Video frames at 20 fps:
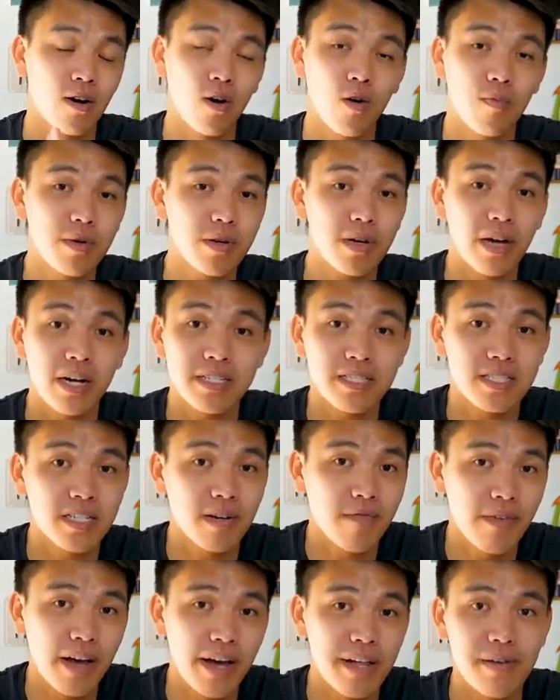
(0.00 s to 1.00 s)
hope you got
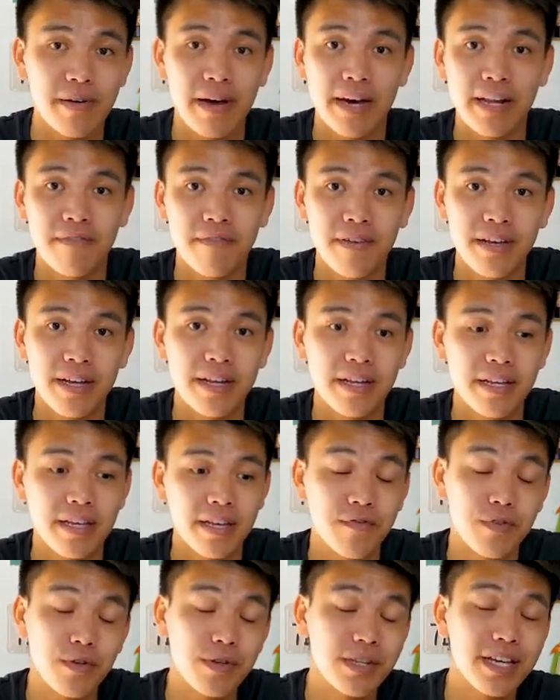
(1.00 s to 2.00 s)
some value out of it.
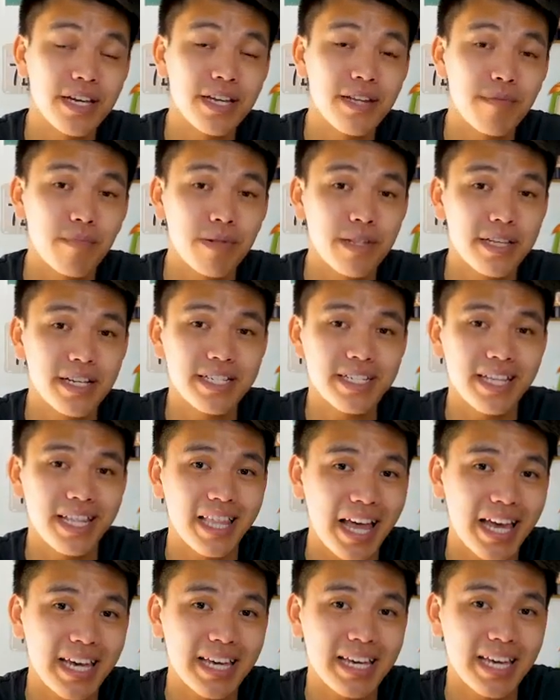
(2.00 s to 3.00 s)
If you did, please
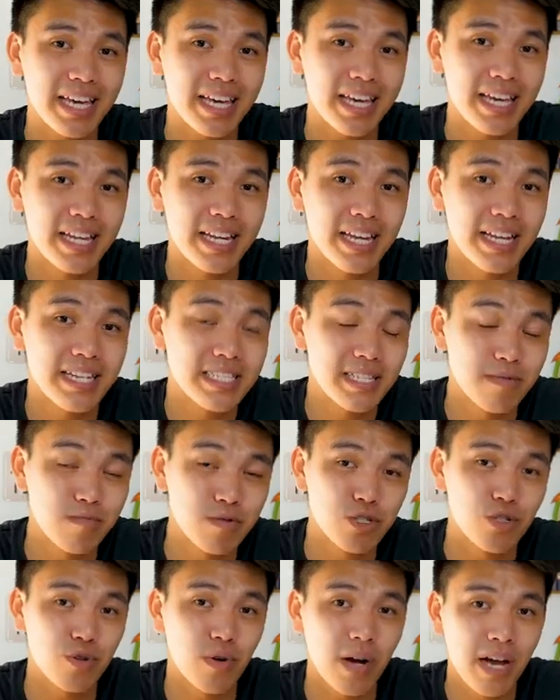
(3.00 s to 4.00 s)
like and
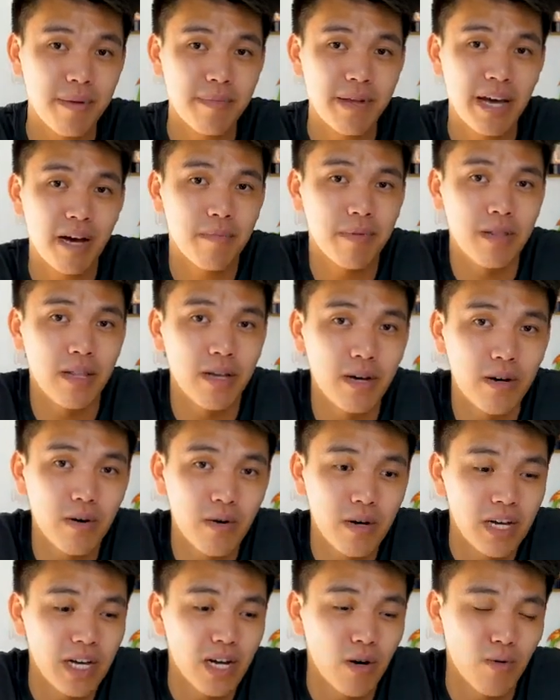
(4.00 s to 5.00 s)
subscribe down below.